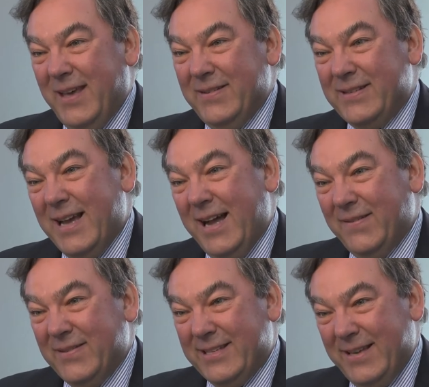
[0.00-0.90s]
those kind
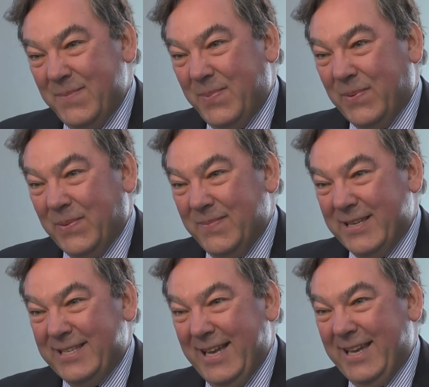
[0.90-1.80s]
of simple
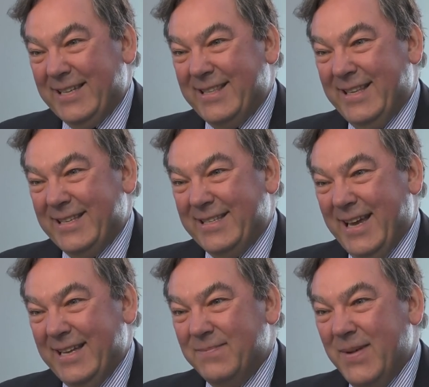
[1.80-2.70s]
mistakes these days.